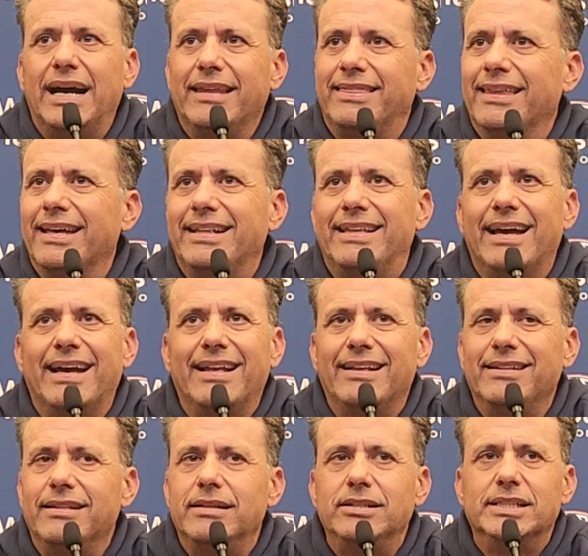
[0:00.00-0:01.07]
I think
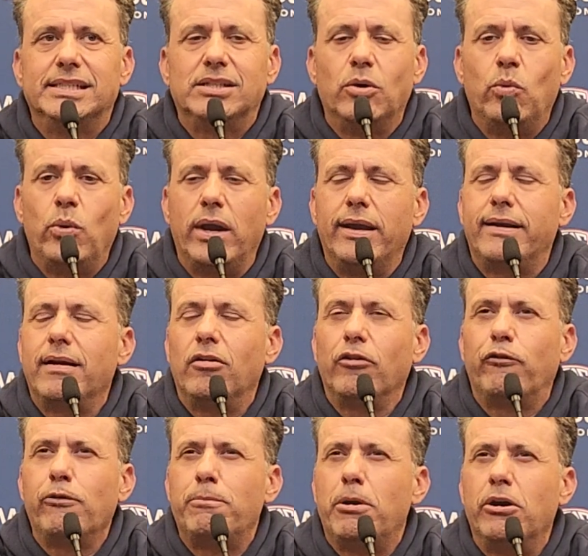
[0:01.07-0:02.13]
that just the way
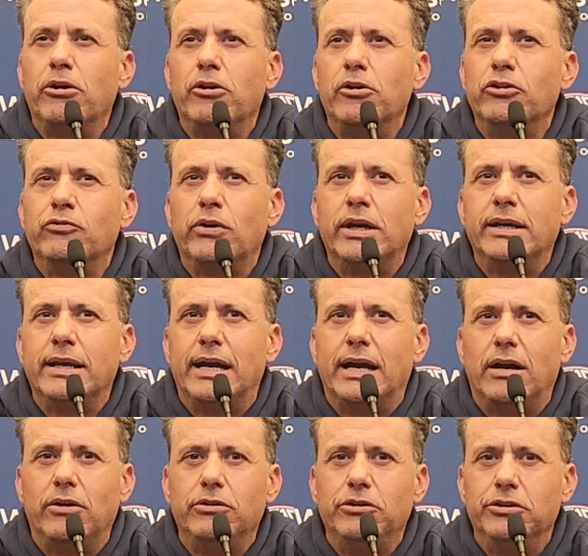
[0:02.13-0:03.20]
college football goes right
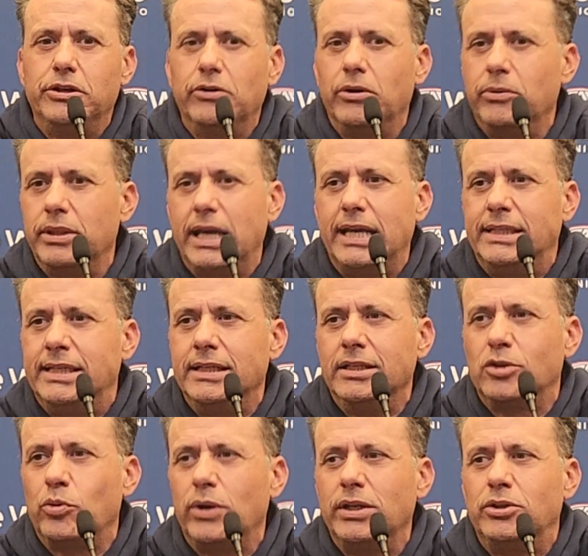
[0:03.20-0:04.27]
now, you're dealing with 18
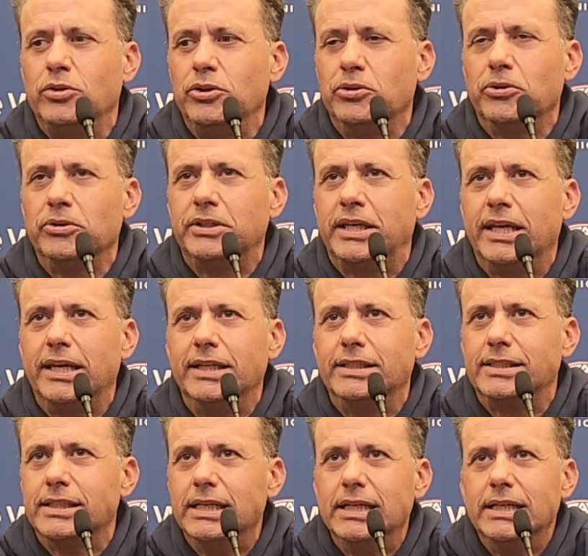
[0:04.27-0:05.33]
to 22 year old
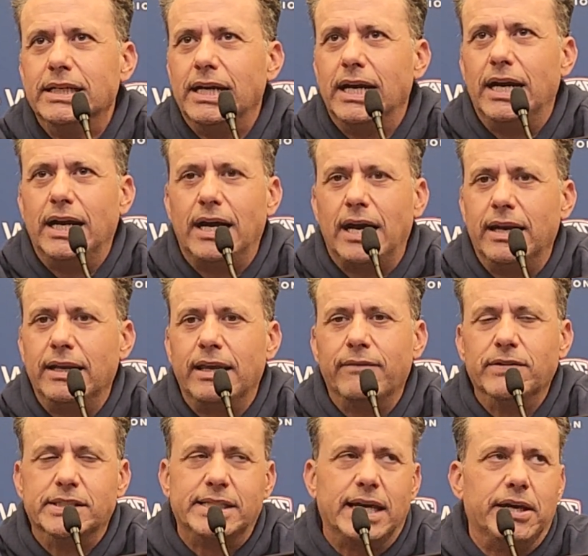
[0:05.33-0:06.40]
kids on a
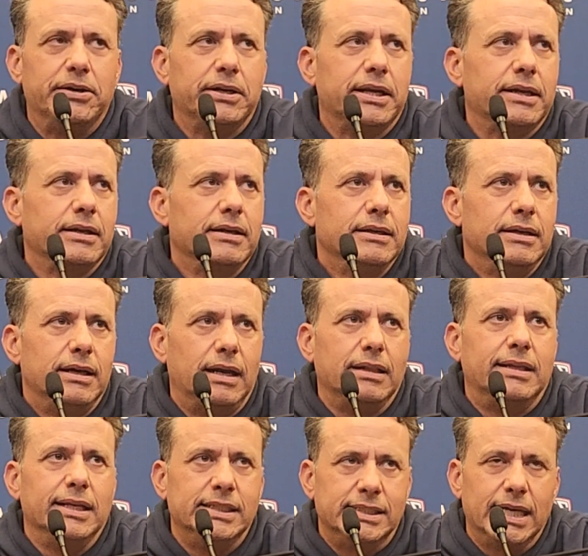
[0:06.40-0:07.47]
given Saturday. I
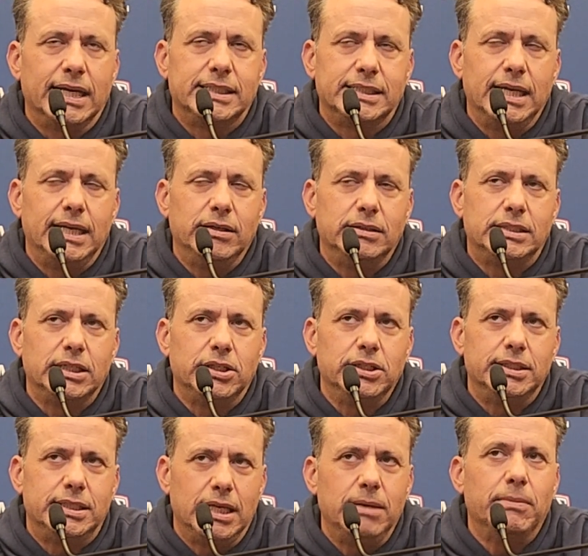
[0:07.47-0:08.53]
think Sac State's a
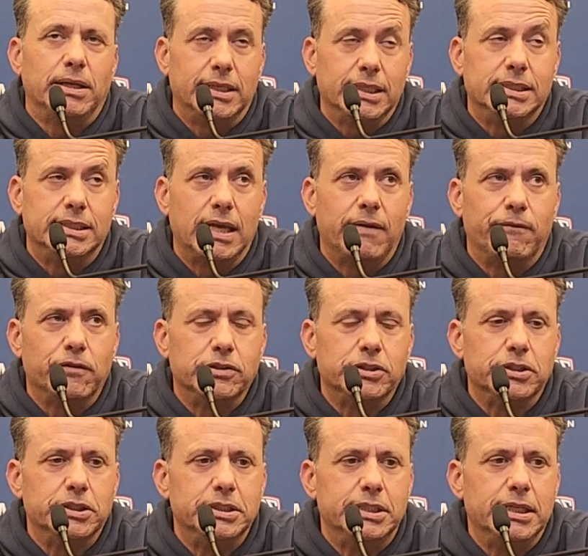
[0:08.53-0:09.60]
good team. I think Stanford's
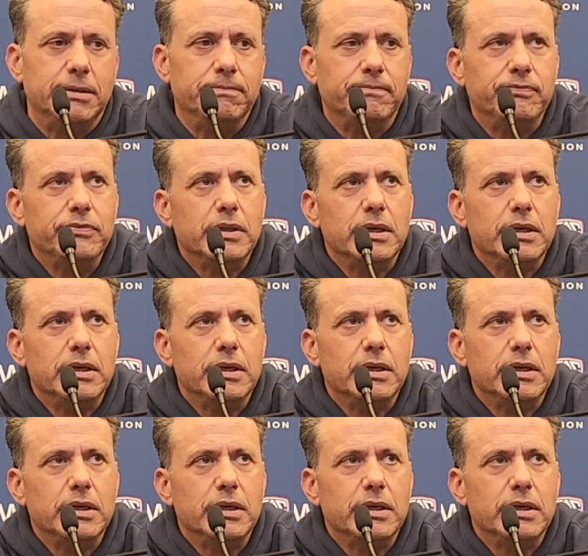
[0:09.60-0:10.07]
a good team.